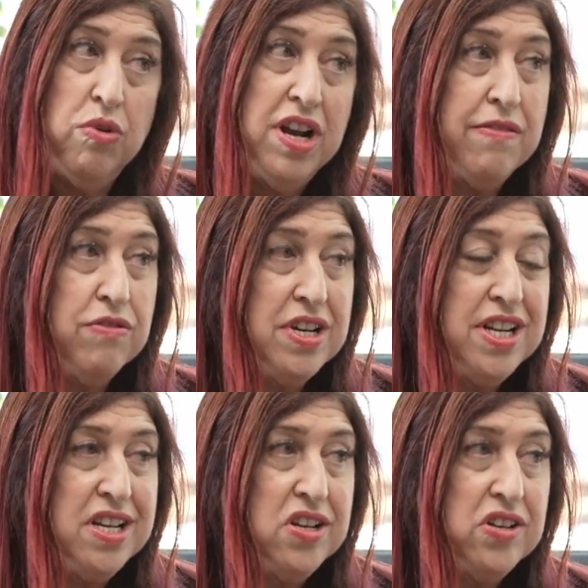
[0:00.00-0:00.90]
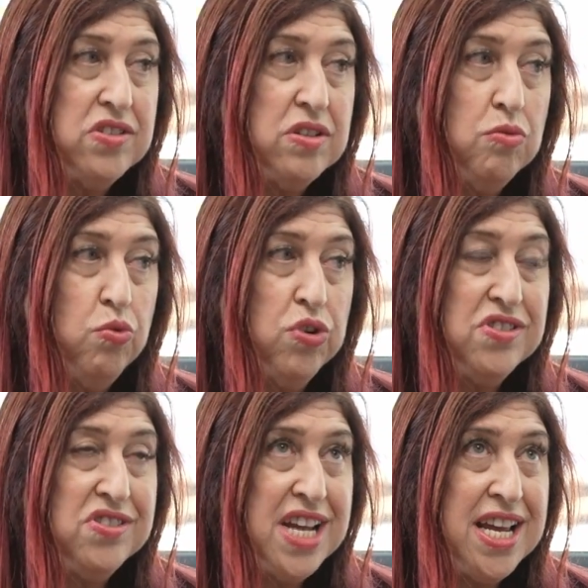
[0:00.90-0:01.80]
Whatever it is,
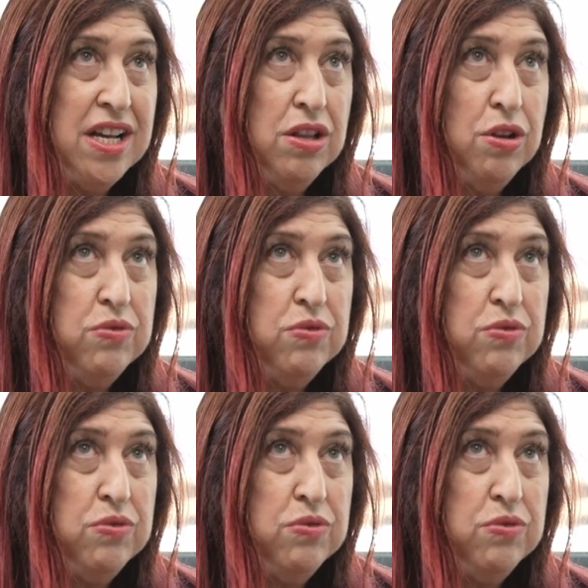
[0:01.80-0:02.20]
we're staying